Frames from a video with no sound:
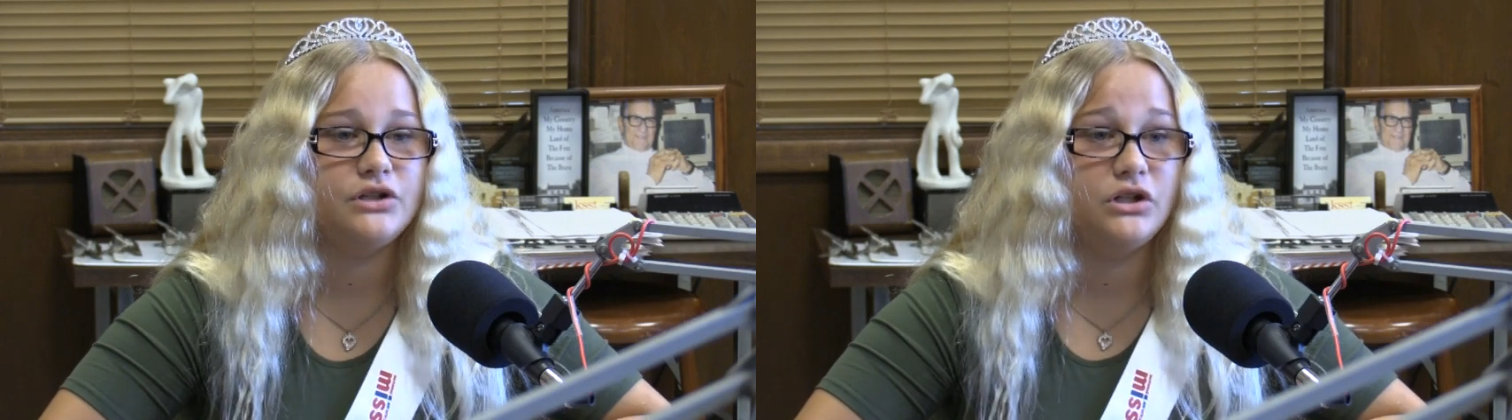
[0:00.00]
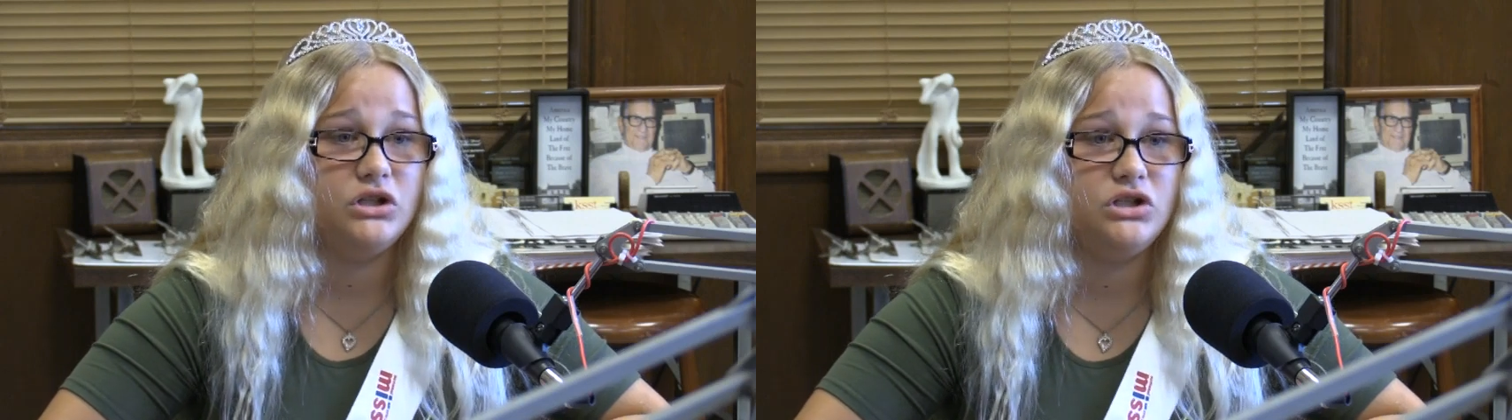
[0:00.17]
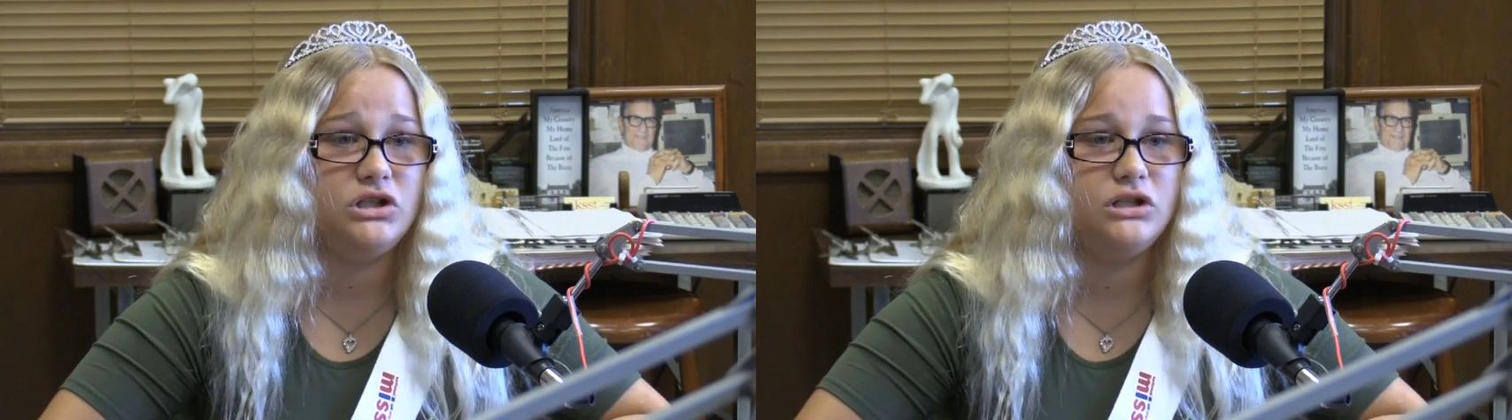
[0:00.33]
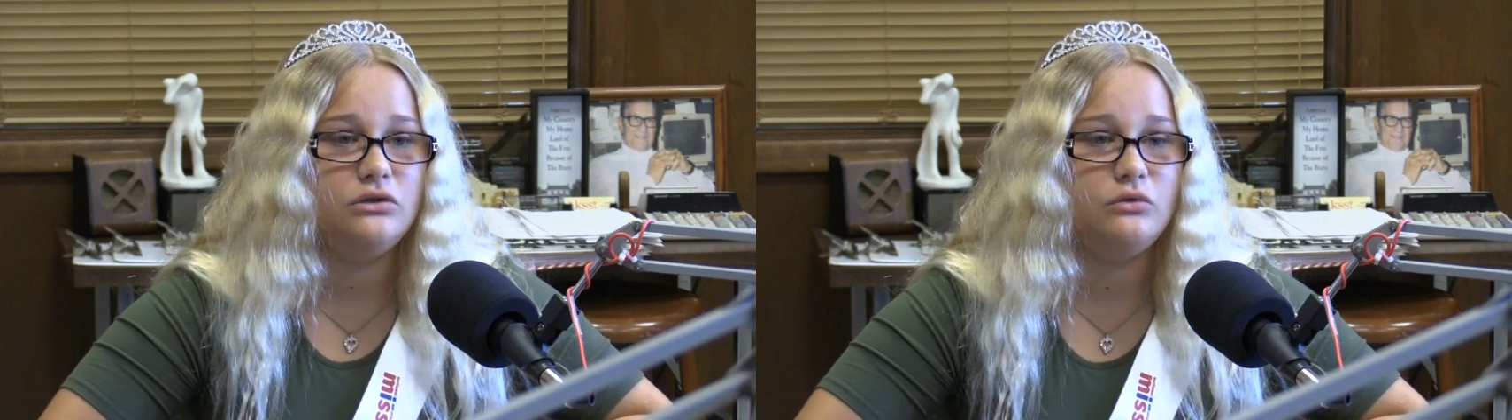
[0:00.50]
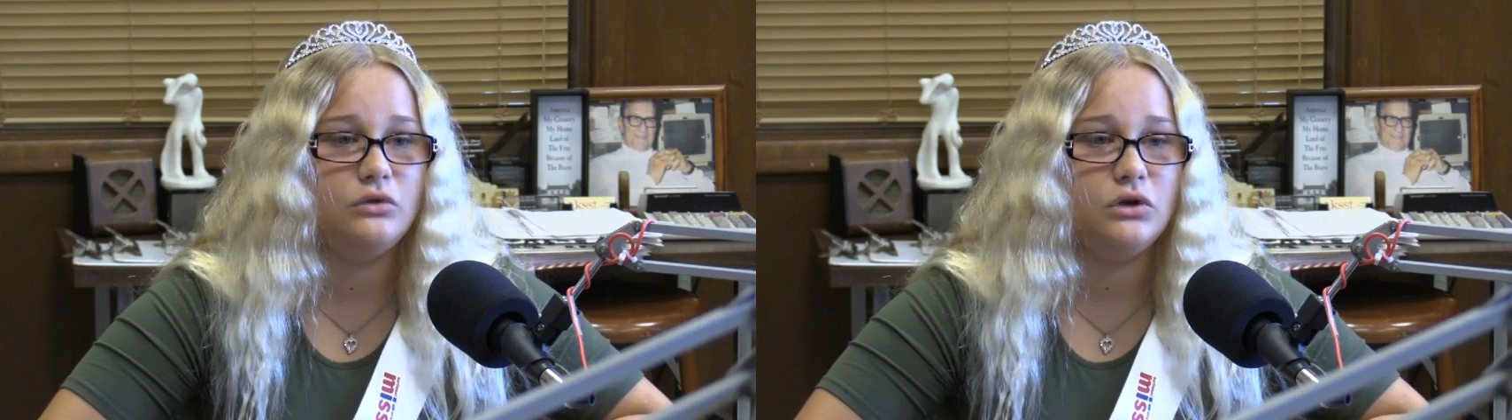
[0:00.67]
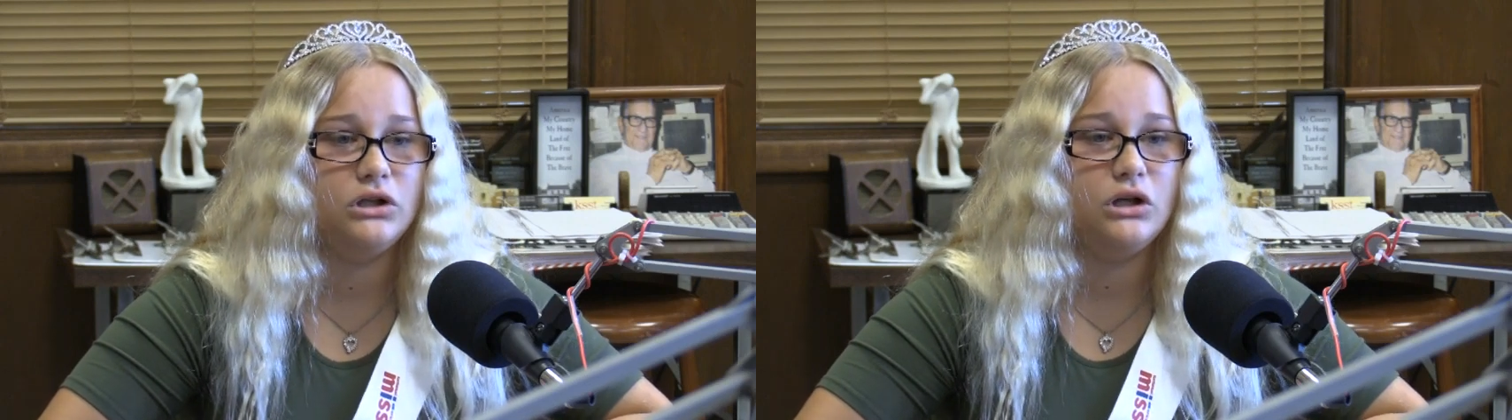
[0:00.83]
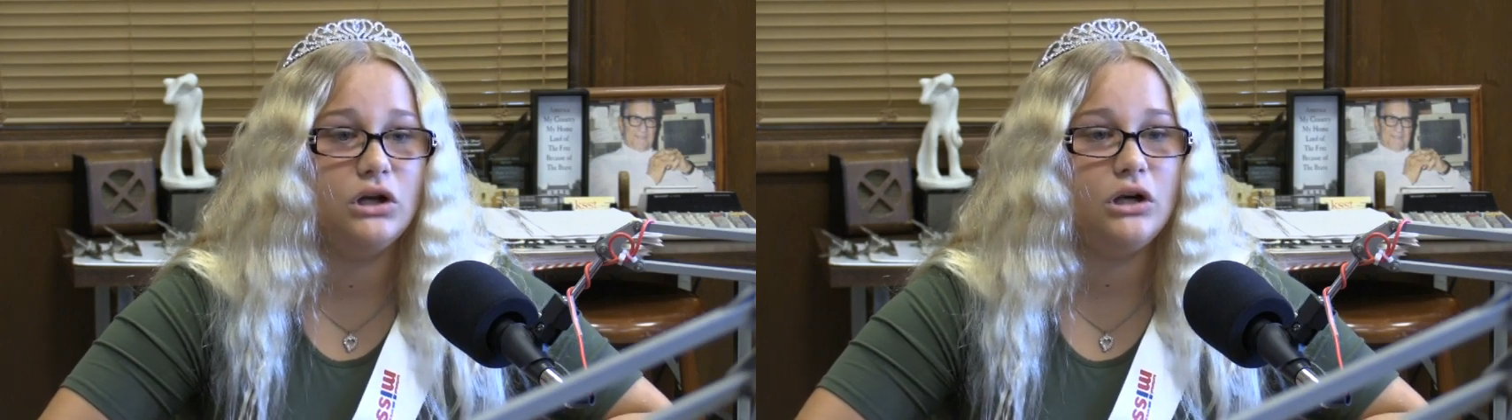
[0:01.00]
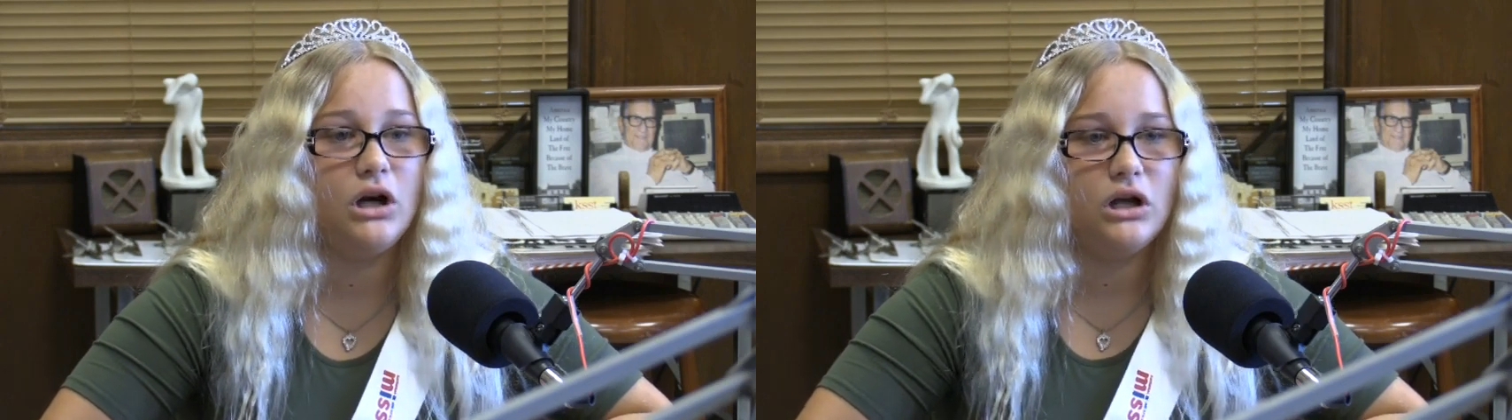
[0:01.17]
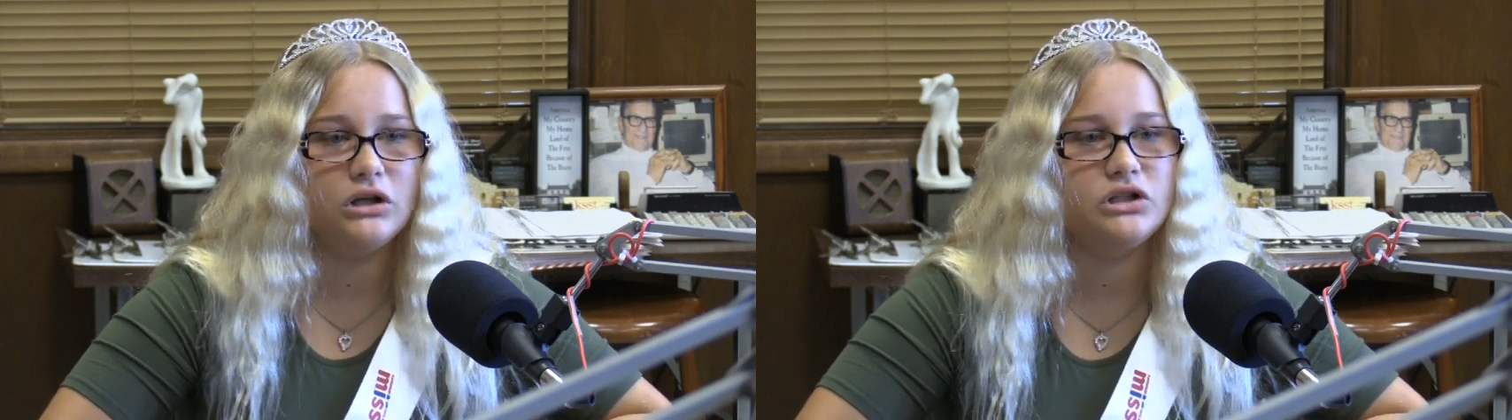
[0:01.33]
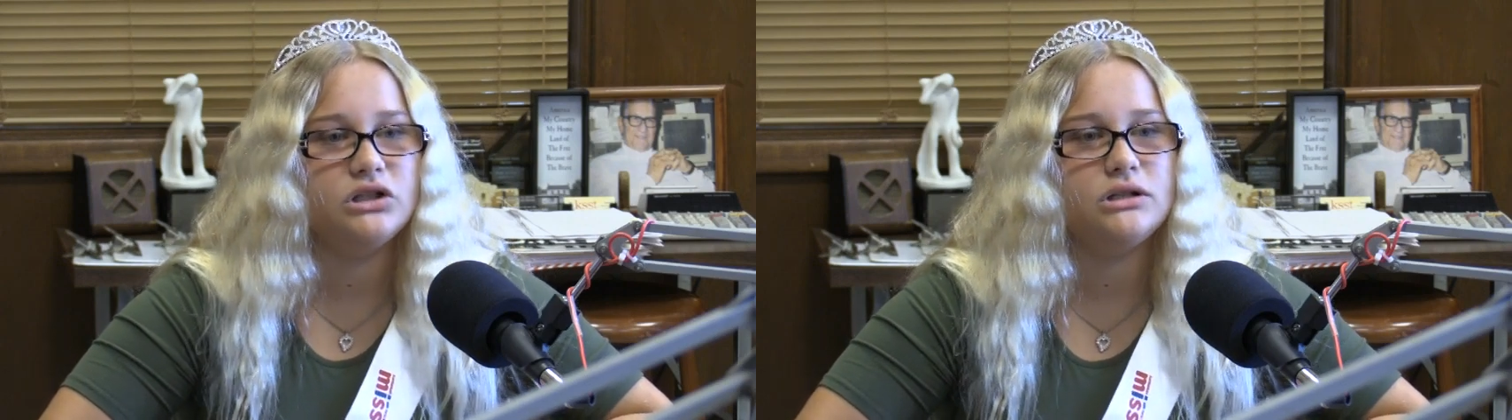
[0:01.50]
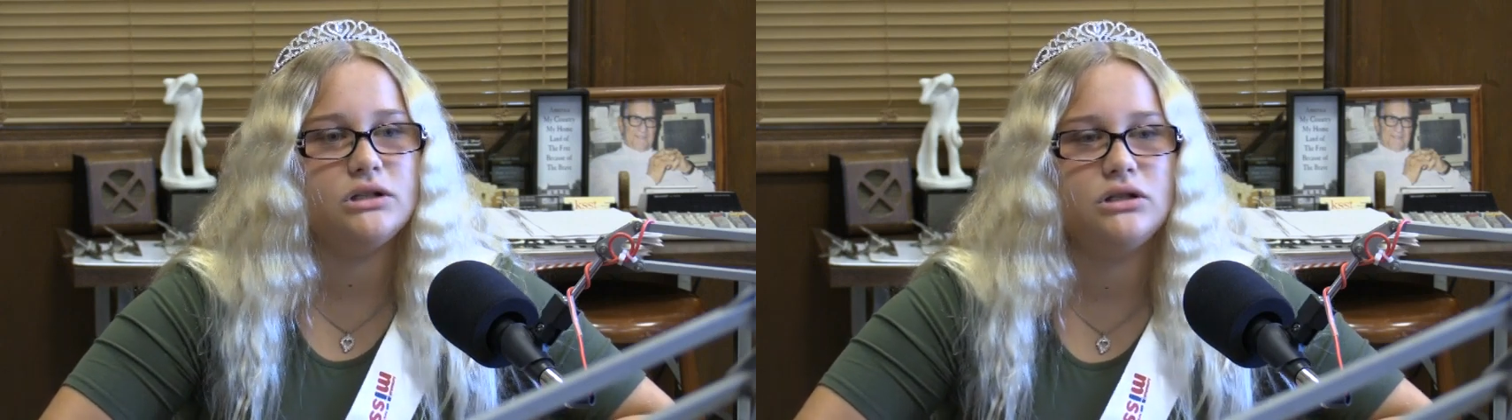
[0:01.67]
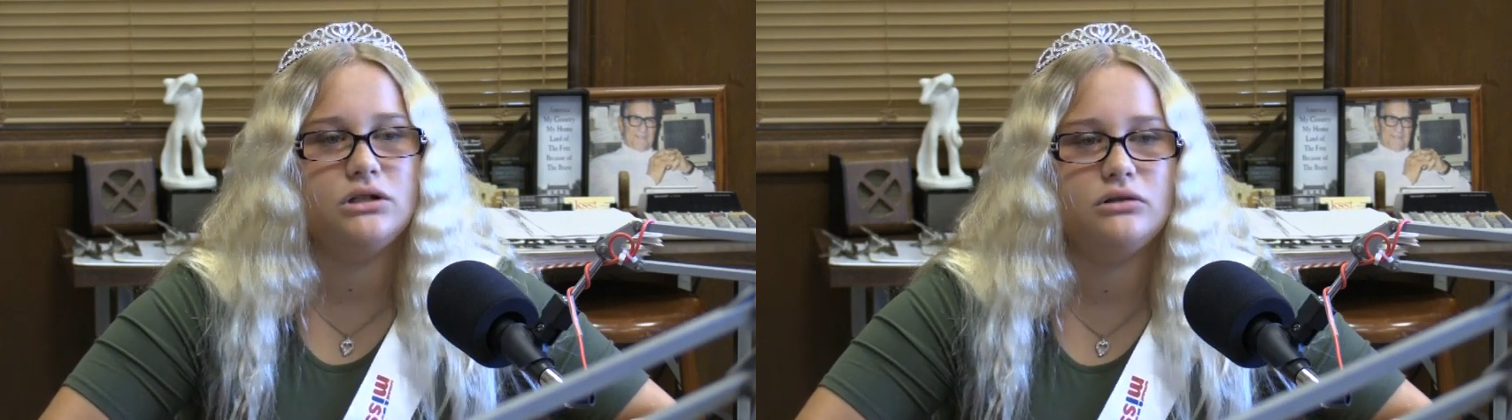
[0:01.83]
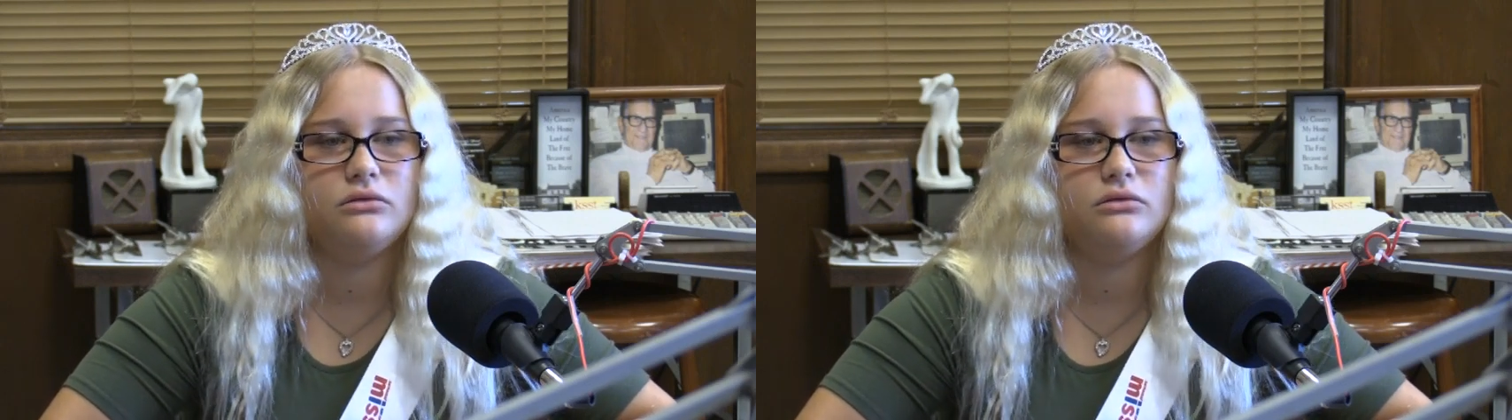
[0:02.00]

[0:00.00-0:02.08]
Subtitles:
surgeon or a gynecologist.